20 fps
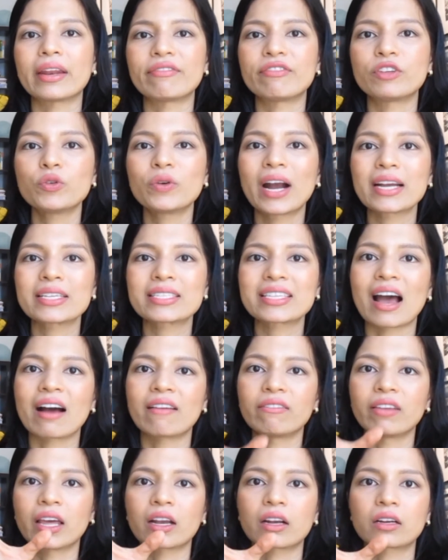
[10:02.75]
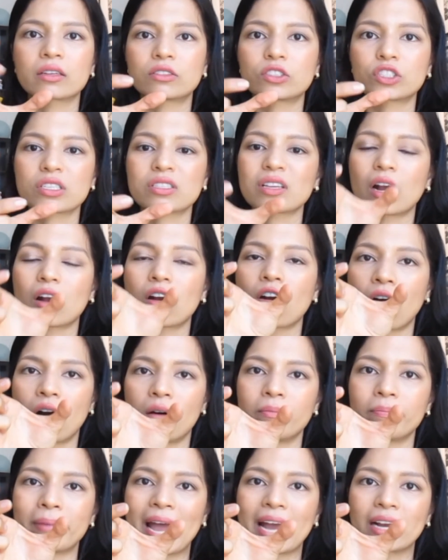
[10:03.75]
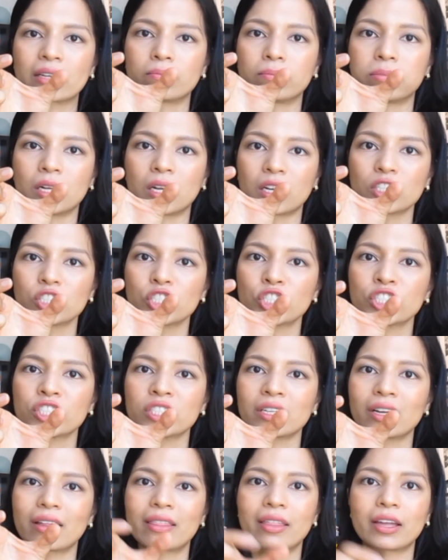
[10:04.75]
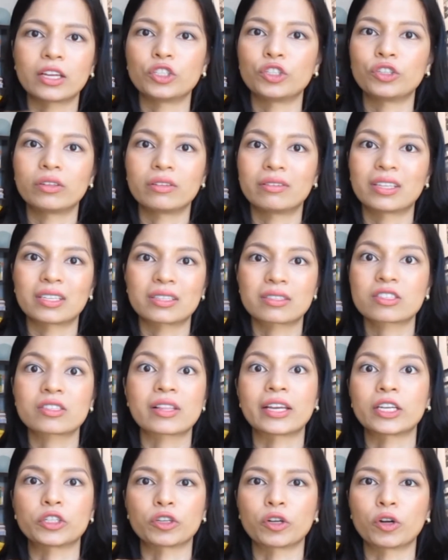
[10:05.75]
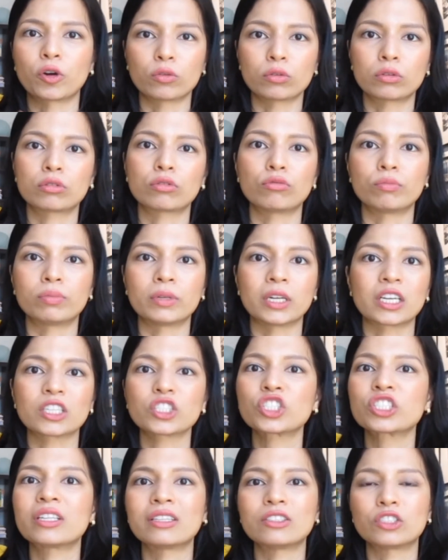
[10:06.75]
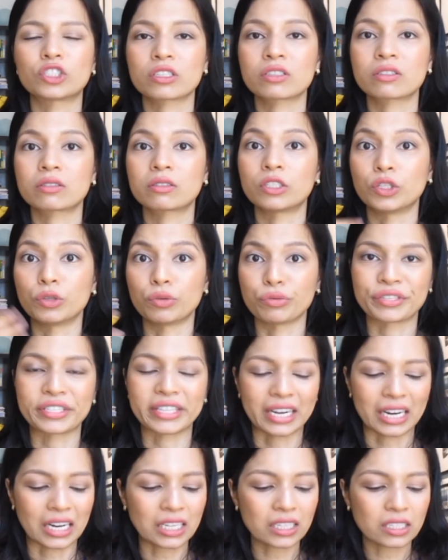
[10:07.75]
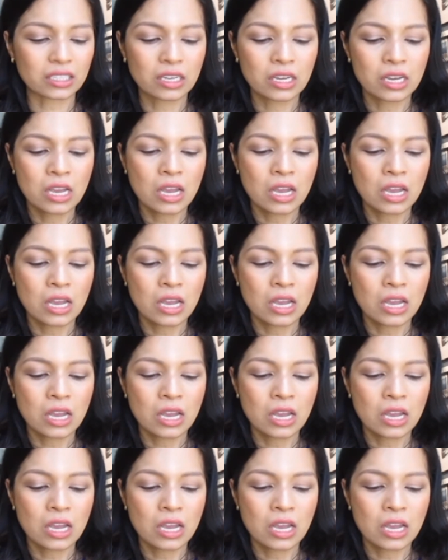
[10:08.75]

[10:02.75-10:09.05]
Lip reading: if you guys have like just a compact blush that's like your go-to blush, then just use that.